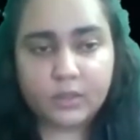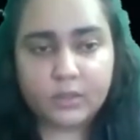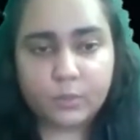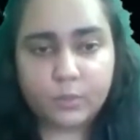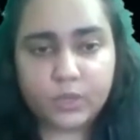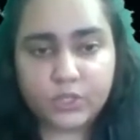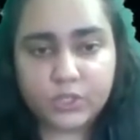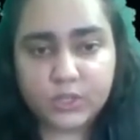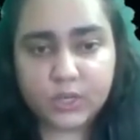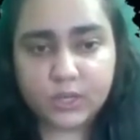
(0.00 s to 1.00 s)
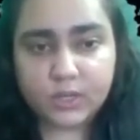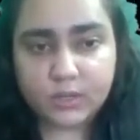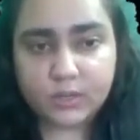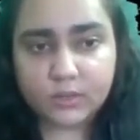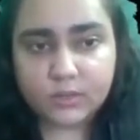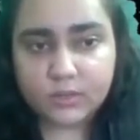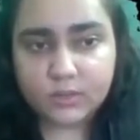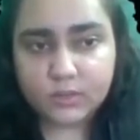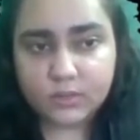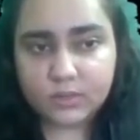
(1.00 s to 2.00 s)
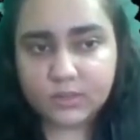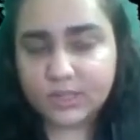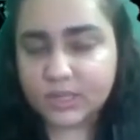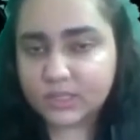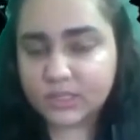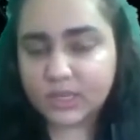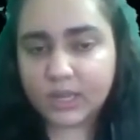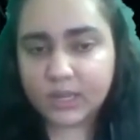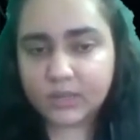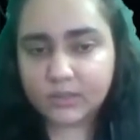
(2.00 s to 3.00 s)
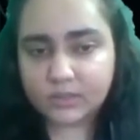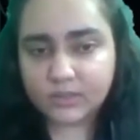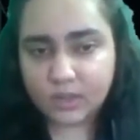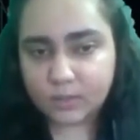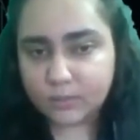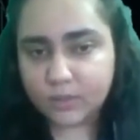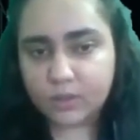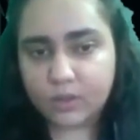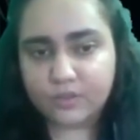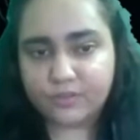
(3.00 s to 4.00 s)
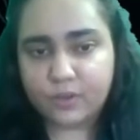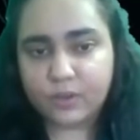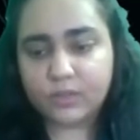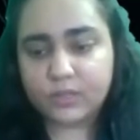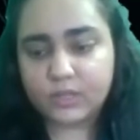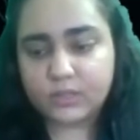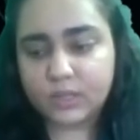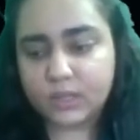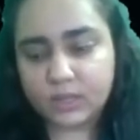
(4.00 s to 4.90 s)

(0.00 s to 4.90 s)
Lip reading: which does a sum of all these